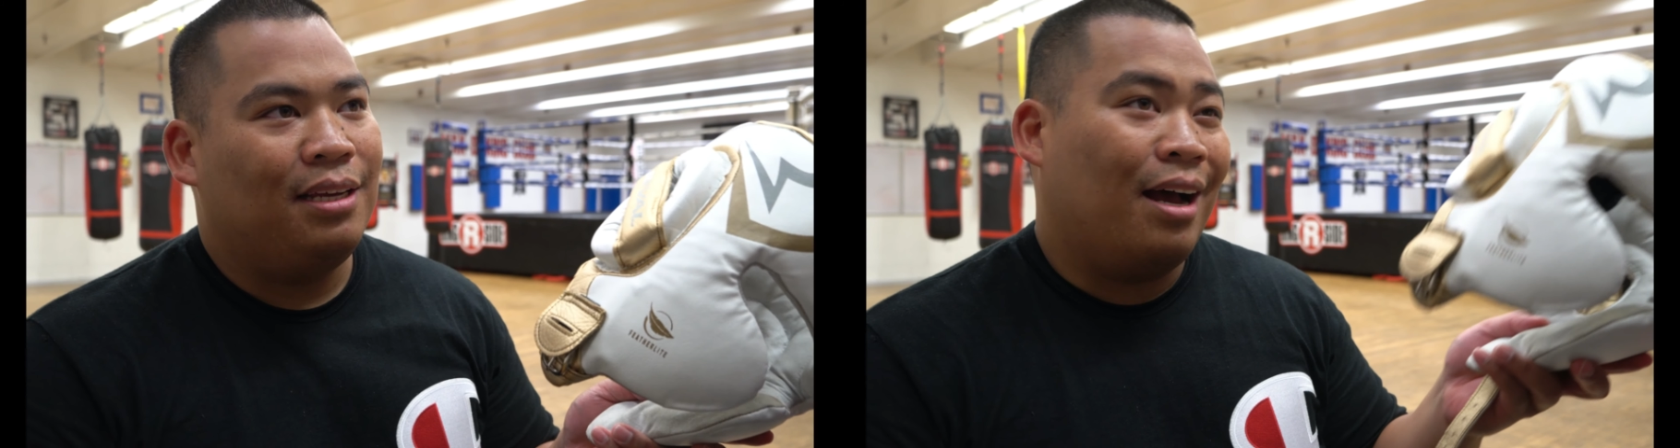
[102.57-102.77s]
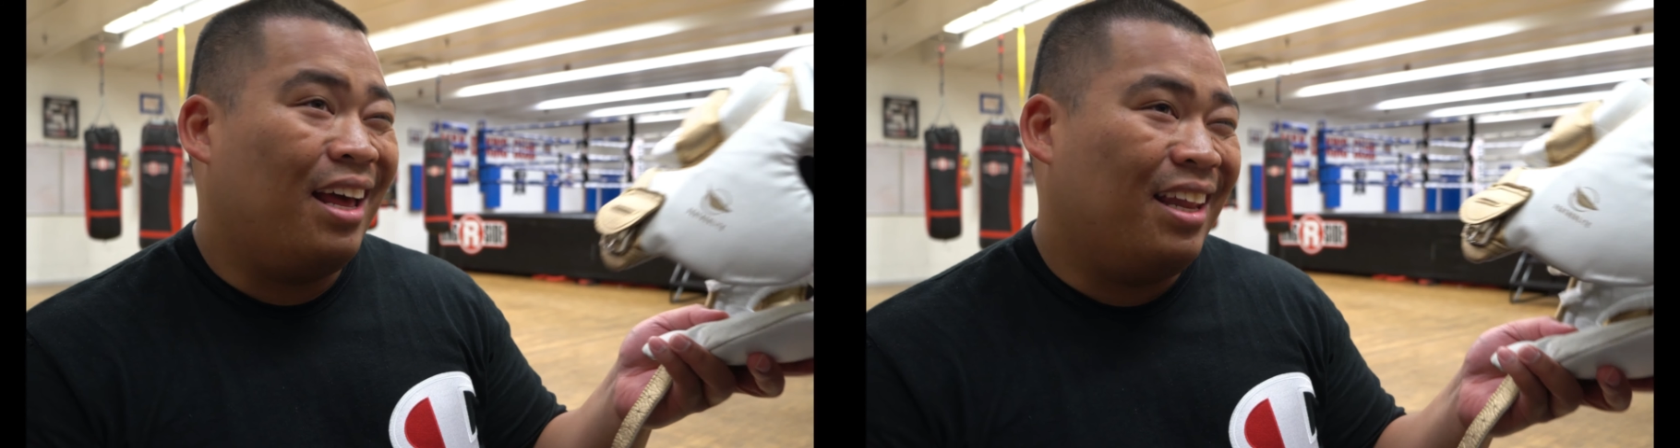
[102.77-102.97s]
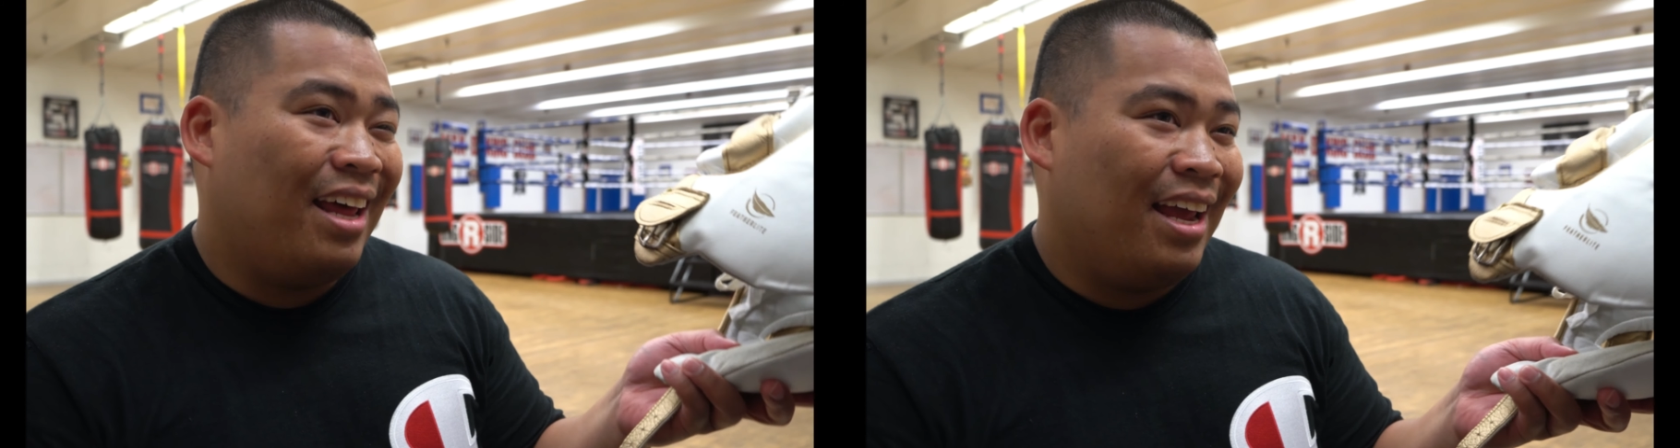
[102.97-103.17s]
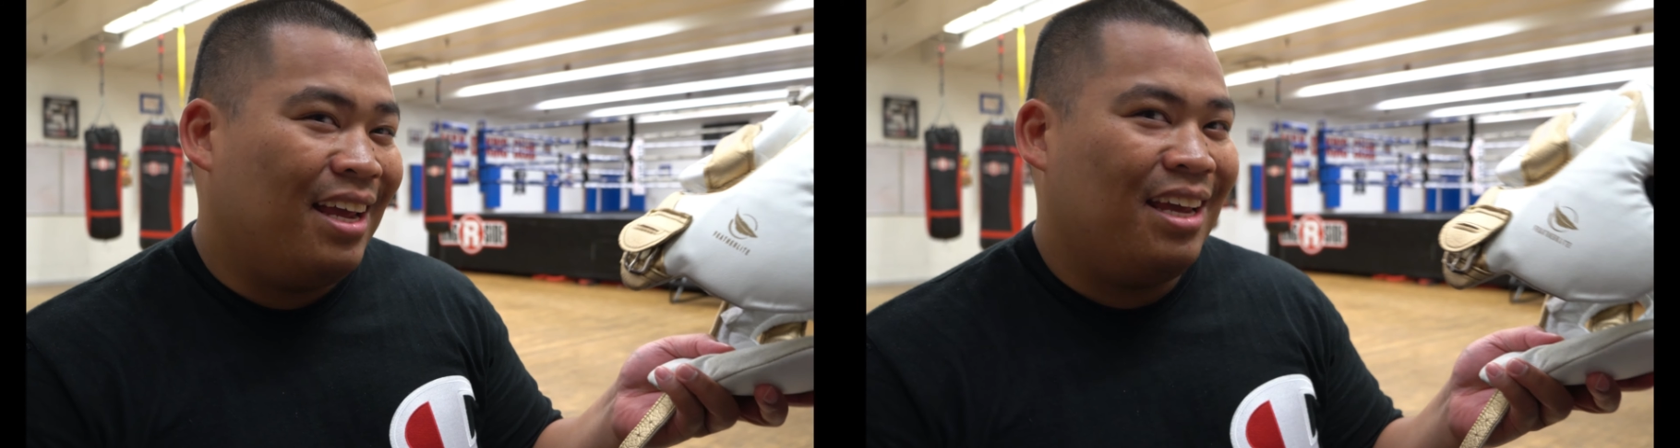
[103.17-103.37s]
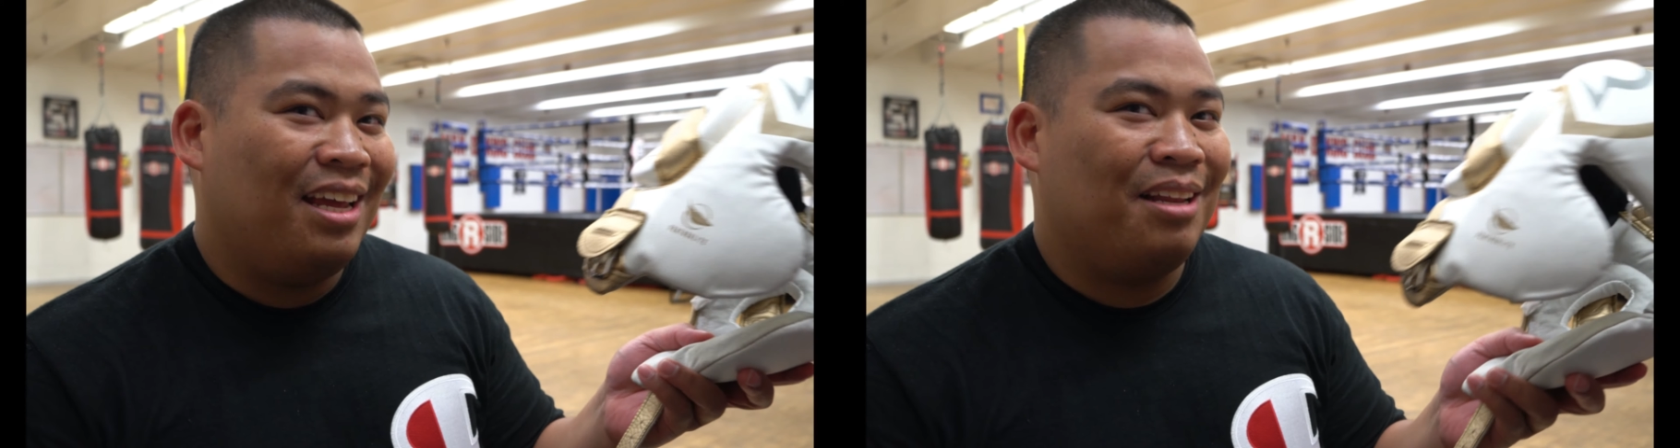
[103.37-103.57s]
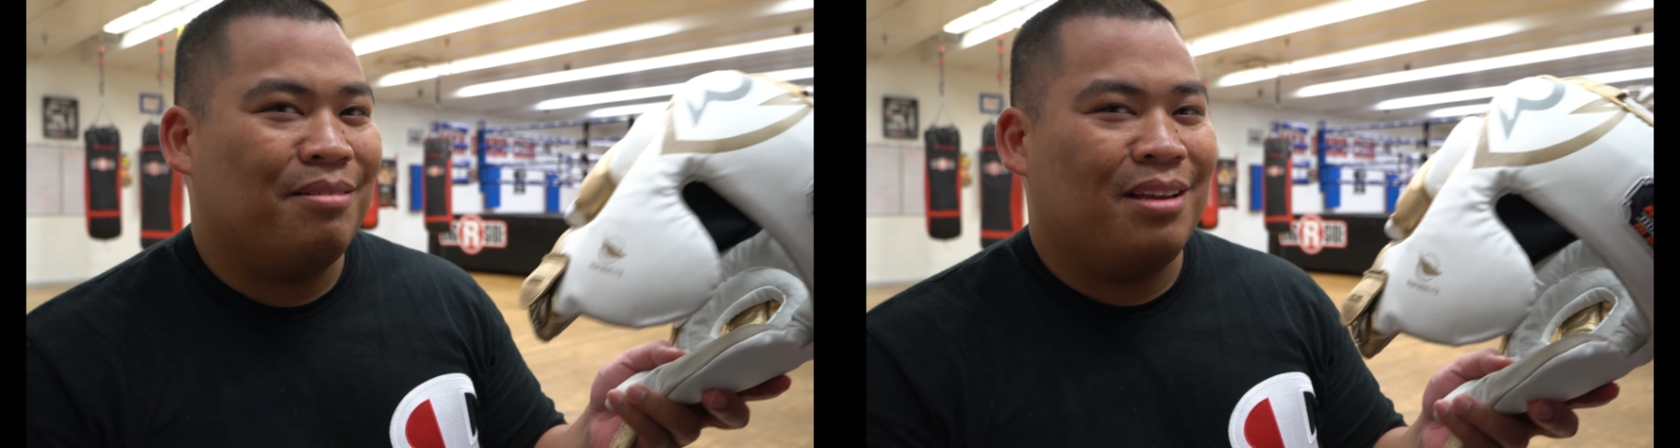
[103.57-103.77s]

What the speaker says: I like it.